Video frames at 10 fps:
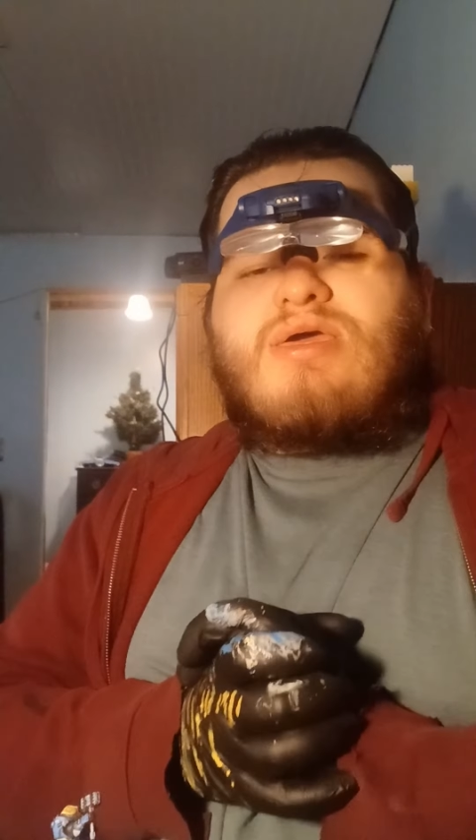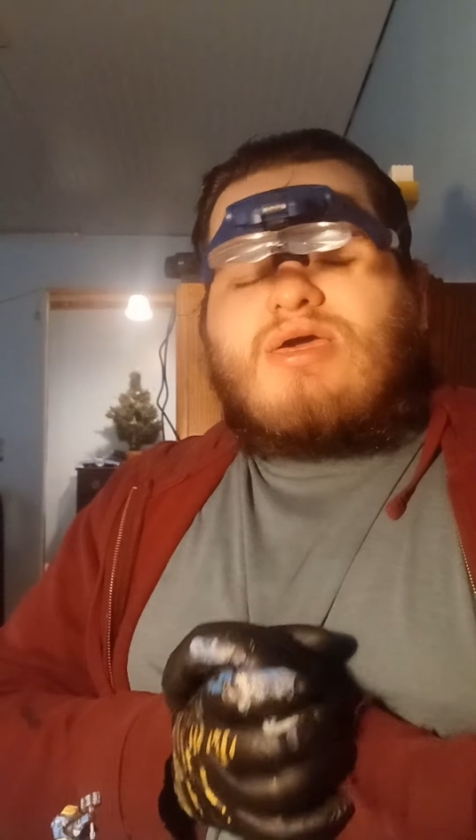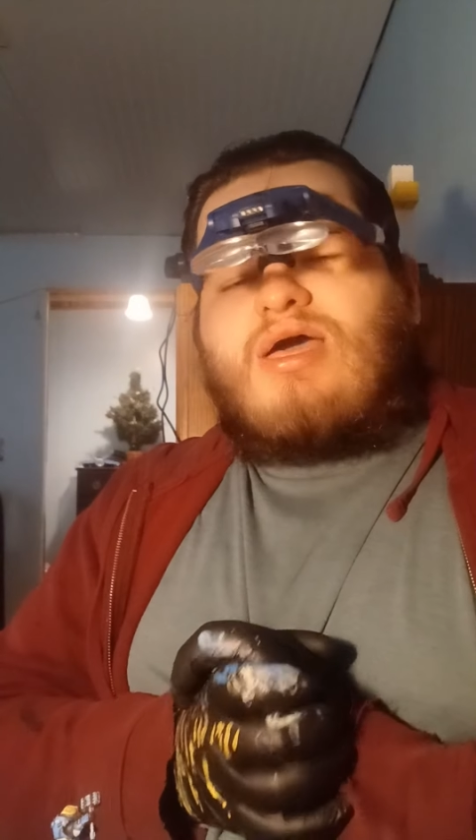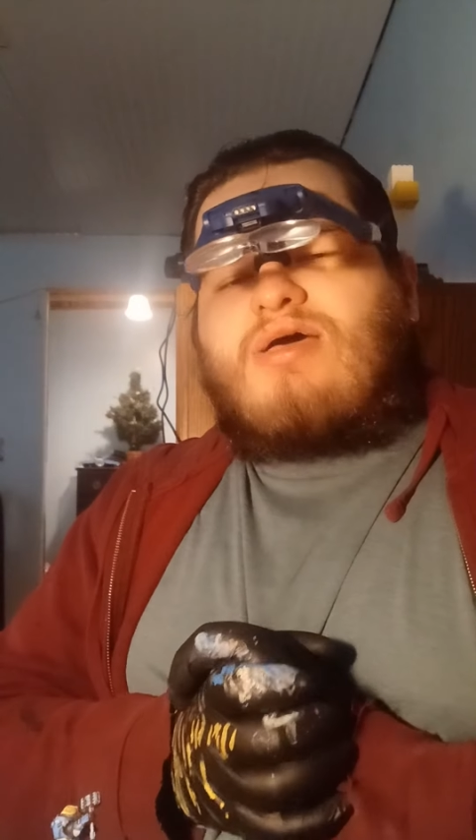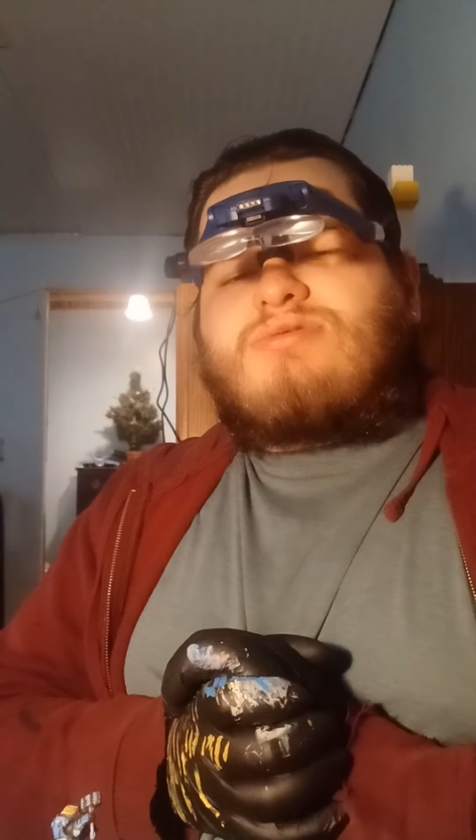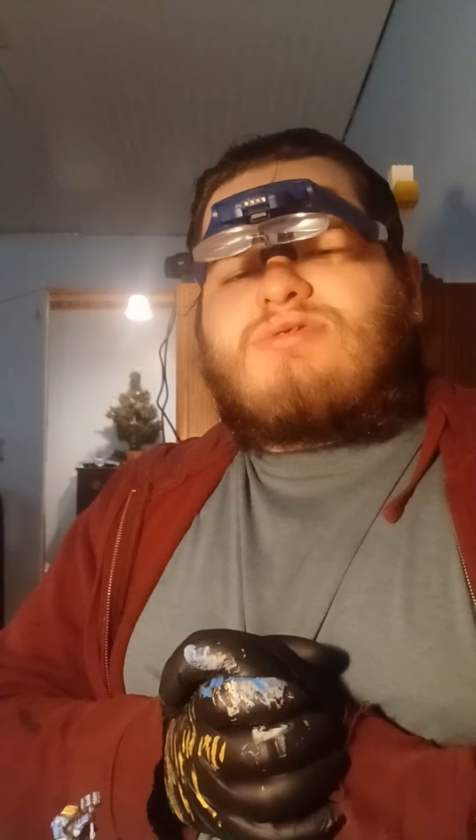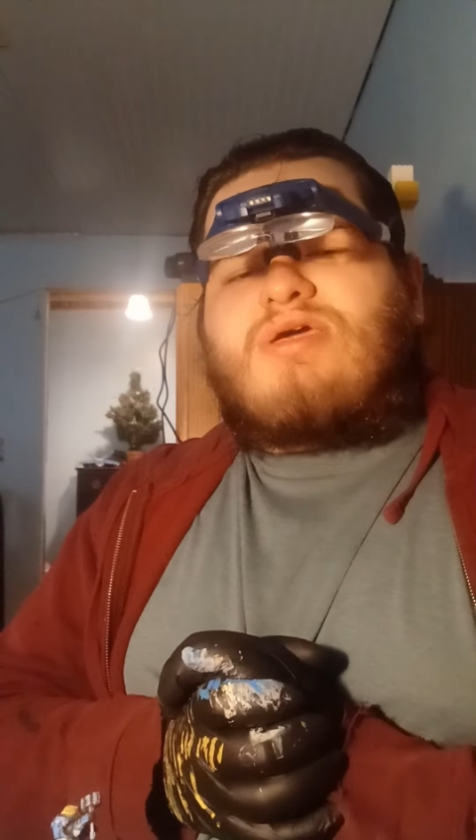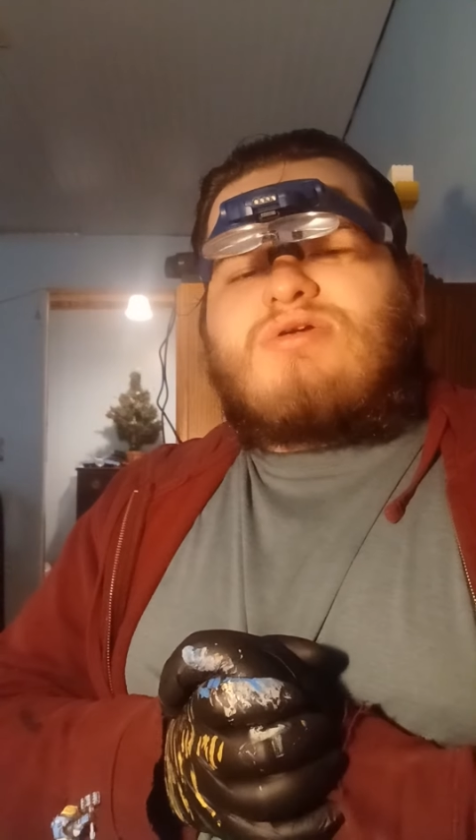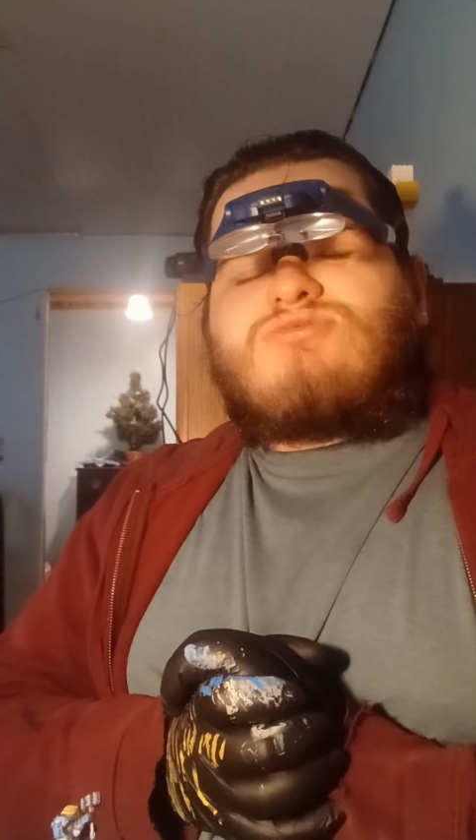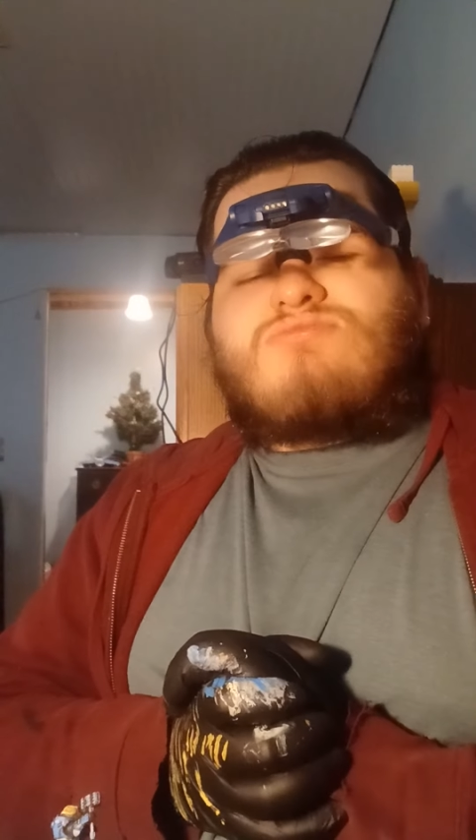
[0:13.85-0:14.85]
and on
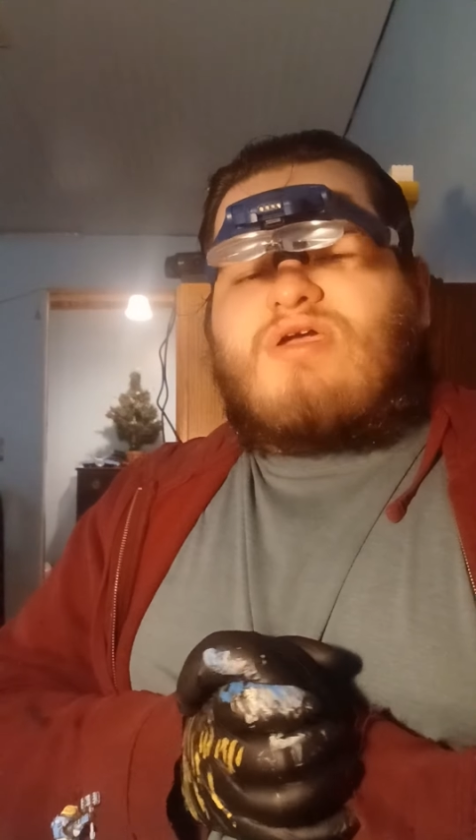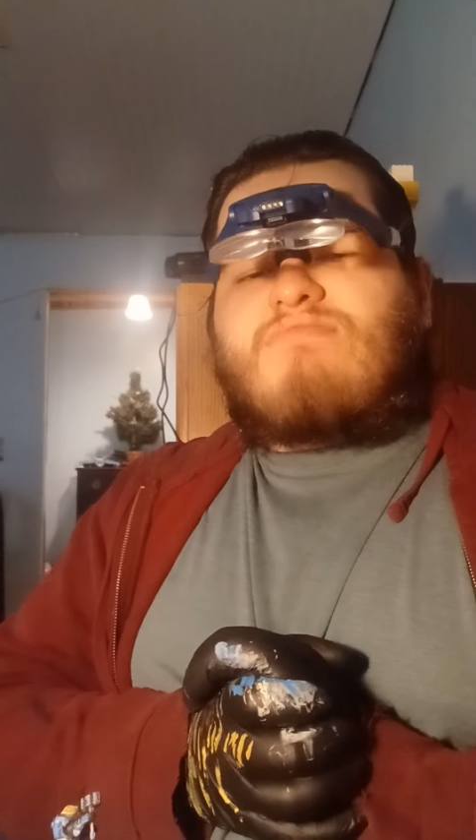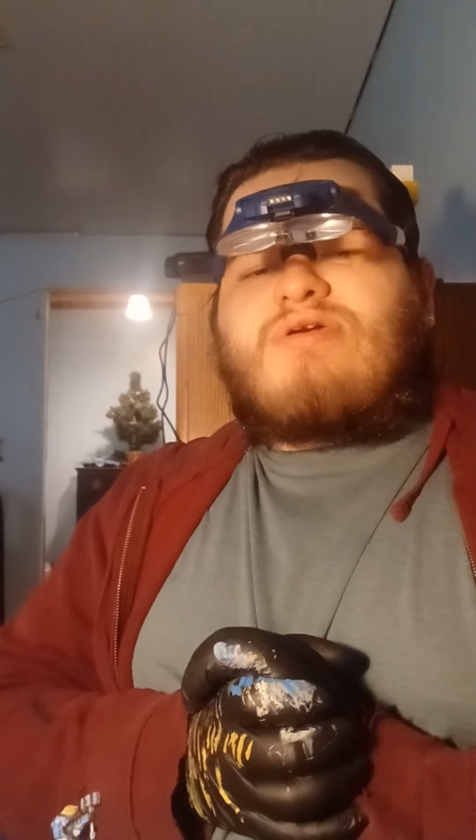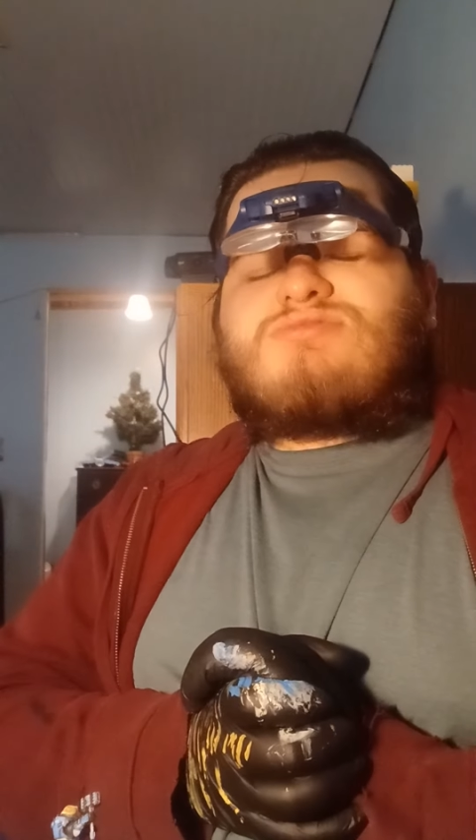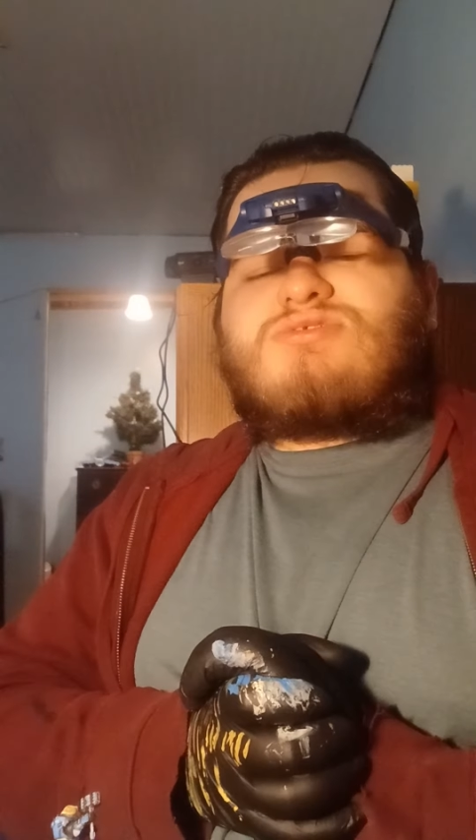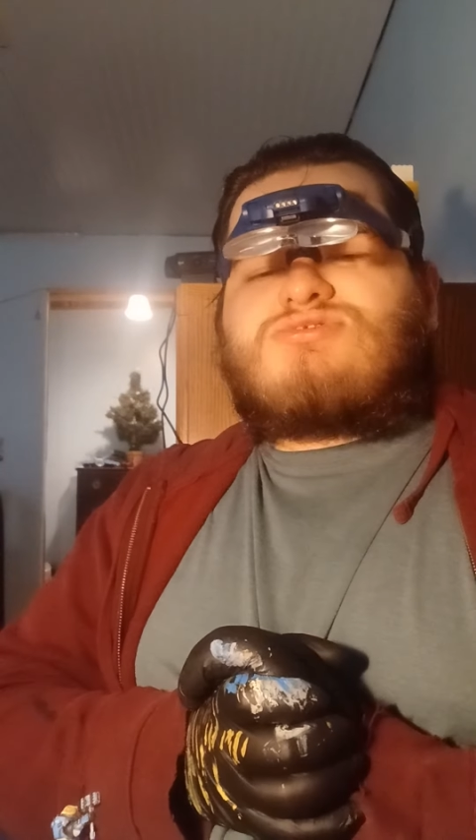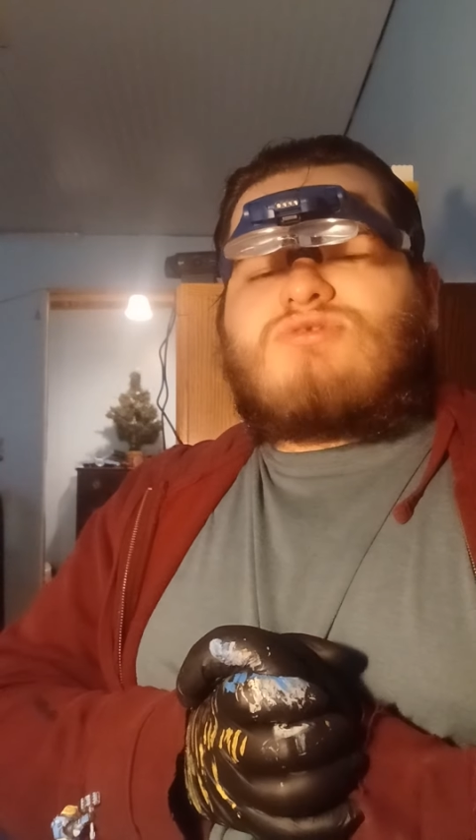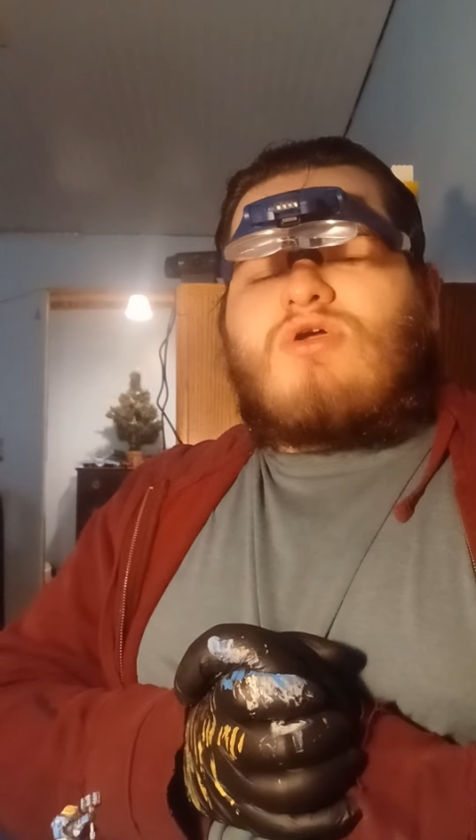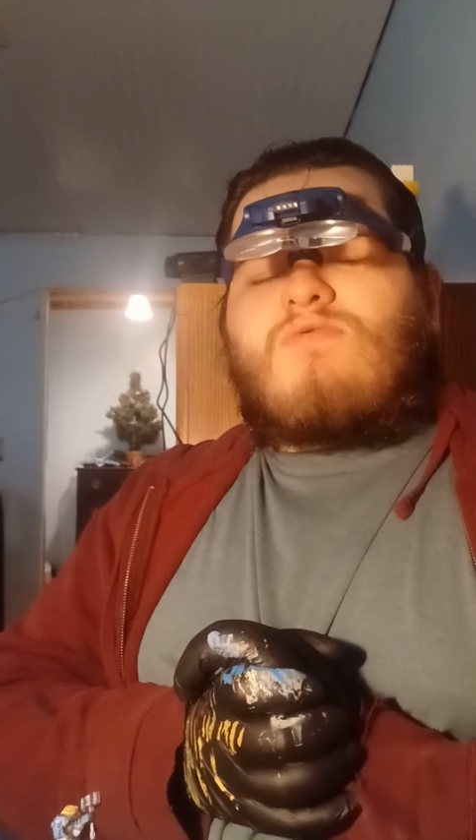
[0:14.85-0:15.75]
today's Writing Basics,